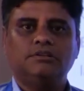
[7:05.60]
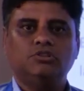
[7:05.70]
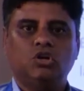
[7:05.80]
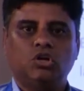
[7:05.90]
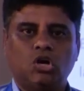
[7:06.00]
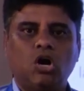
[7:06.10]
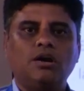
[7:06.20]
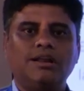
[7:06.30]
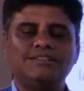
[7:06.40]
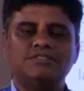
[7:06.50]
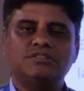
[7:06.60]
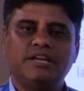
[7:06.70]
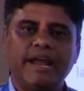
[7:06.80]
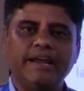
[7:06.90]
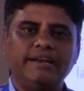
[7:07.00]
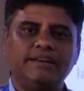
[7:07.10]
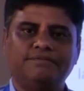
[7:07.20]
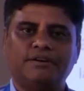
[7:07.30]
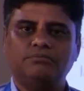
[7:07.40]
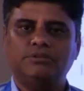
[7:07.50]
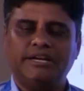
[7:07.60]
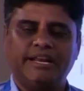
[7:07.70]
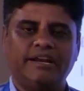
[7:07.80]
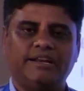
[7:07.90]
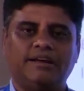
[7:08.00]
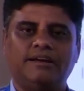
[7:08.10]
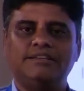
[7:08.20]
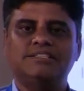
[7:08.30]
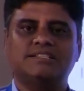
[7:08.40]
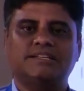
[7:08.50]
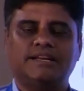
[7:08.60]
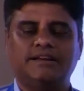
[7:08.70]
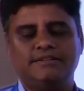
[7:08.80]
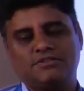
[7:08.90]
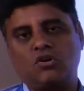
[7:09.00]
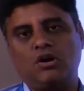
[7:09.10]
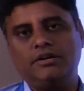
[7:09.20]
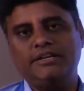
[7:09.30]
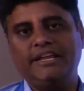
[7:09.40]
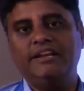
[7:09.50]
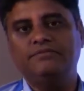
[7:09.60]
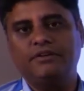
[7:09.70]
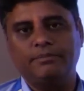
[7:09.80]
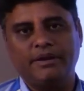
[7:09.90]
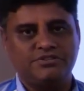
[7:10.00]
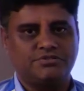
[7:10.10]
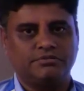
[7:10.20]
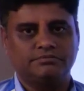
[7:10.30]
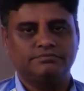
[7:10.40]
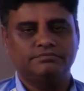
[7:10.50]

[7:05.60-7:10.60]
the knowledge gained from the data is called information.